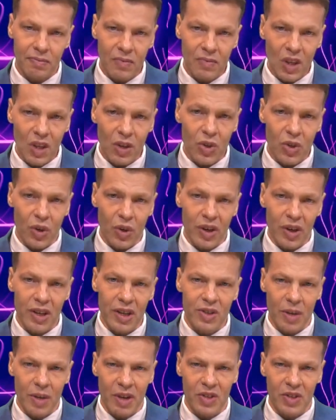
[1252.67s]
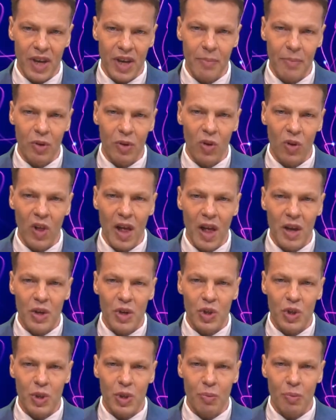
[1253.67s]
So here's some example.
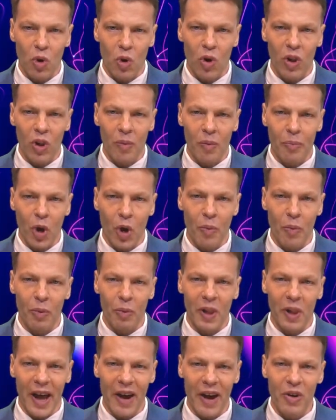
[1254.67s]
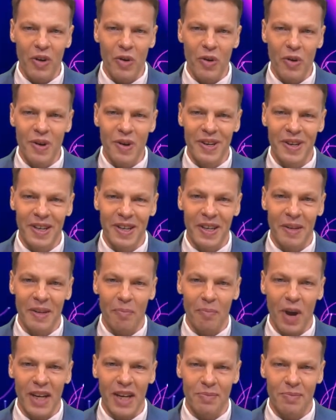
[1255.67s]
Small purple arrow
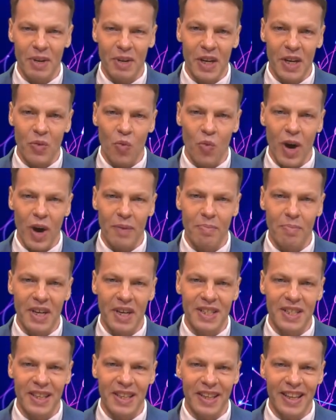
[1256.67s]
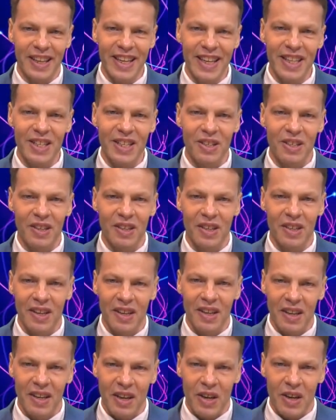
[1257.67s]
might mean 1 meter east.
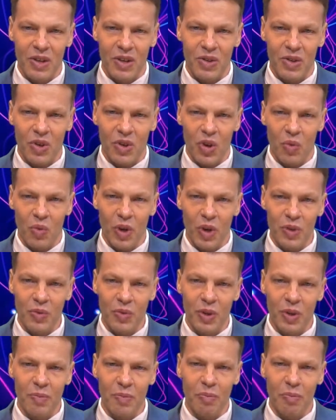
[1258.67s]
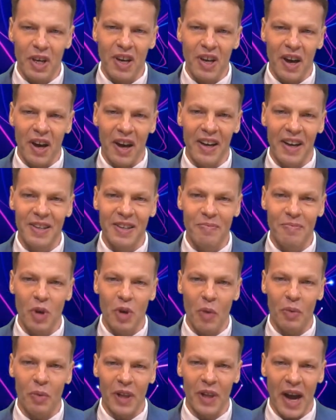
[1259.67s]
So what would bigger
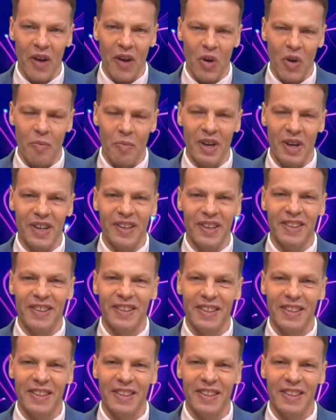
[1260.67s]
purple arrow mean?